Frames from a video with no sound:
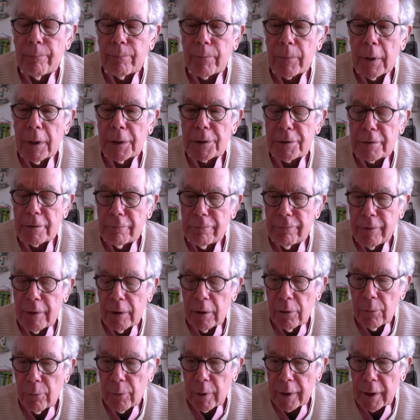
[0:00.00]
is the
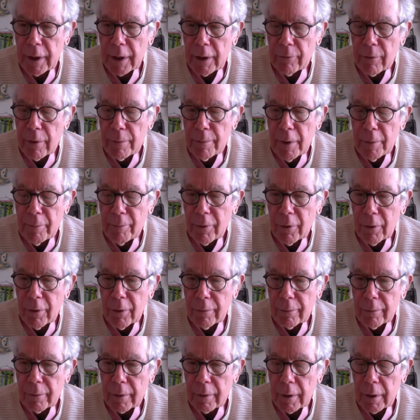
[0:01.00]
following. I
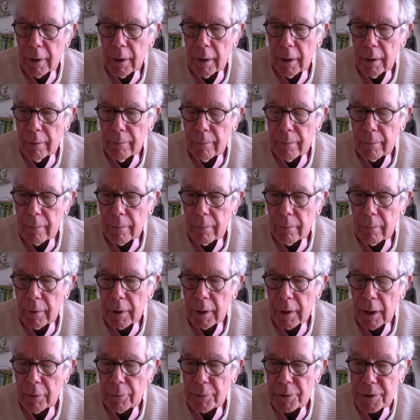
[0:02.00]
remember
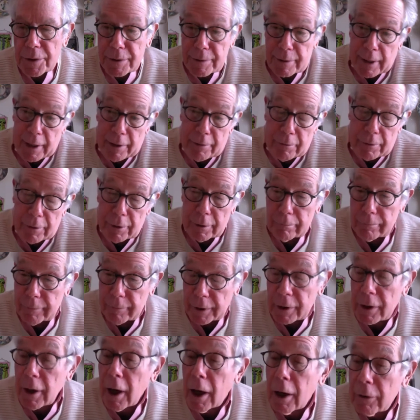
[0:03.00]
when I was,
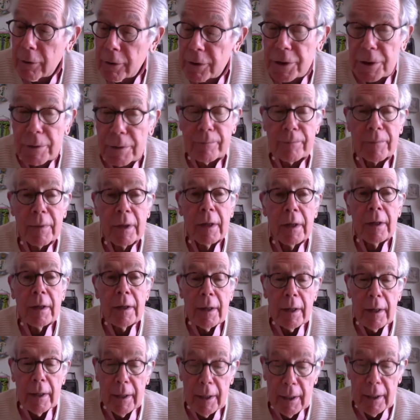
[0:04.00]
in college
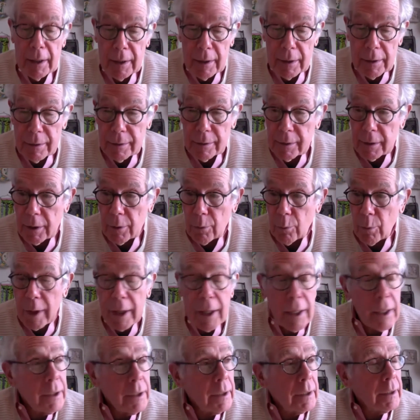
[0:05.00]
and
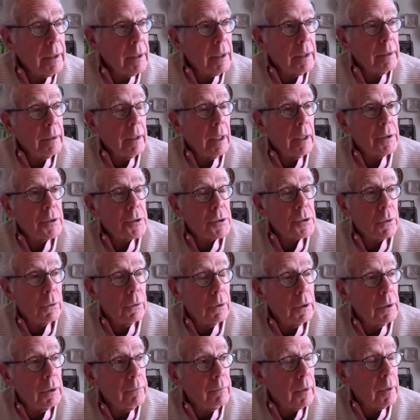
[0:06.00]
read and
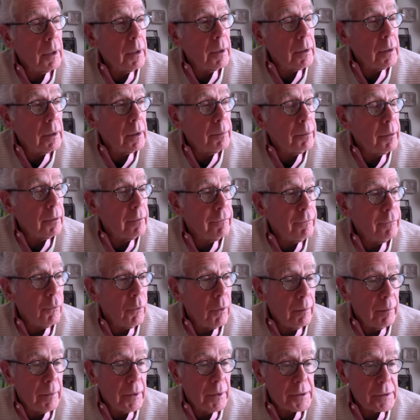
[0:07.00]
saw a
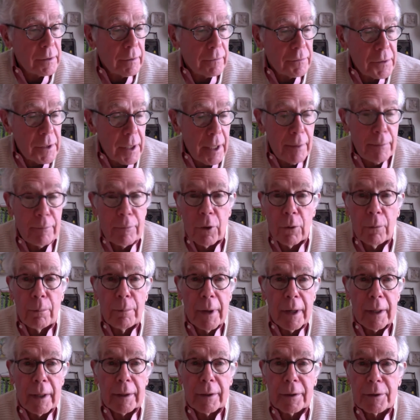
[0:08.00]
performance of Samuel
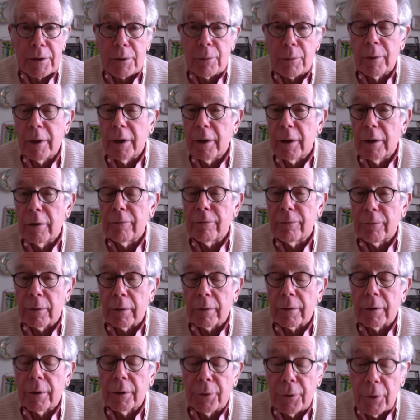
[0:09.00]
Beckett's Waiting for
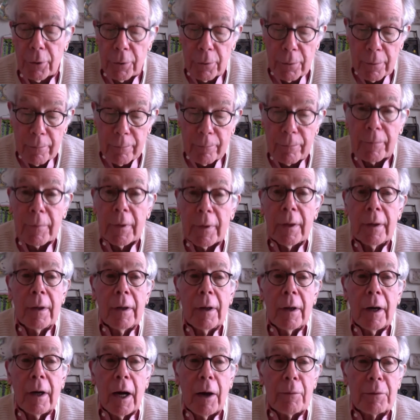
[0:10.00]
Godot.
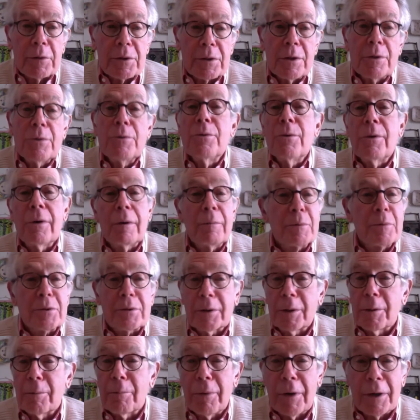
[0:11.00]
I was
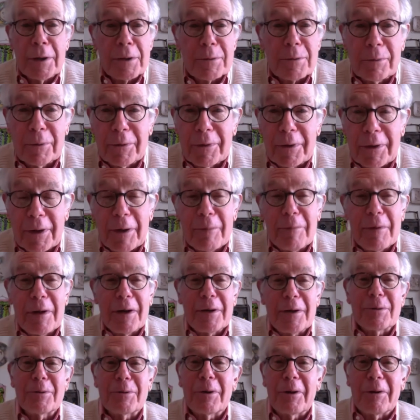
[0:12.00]
enormously impressed with it. I mean, I
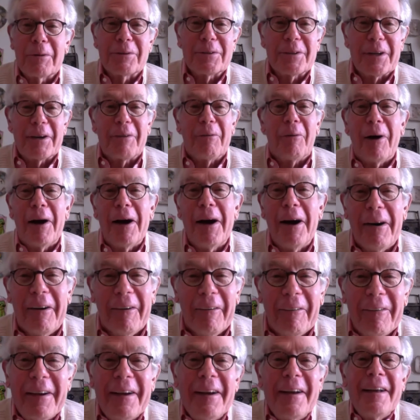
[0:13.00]
thought it was like,
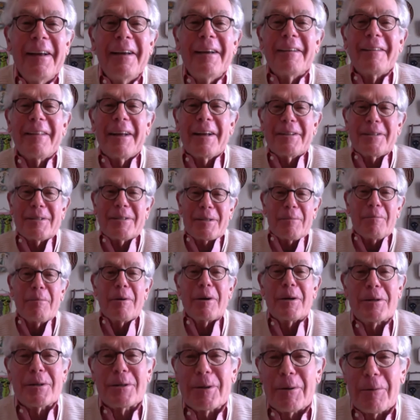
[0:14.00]
wow, that's the
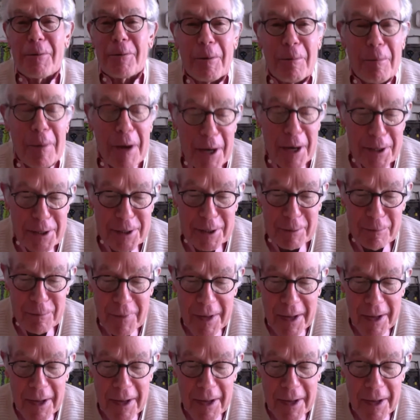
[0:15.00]
best of the best. And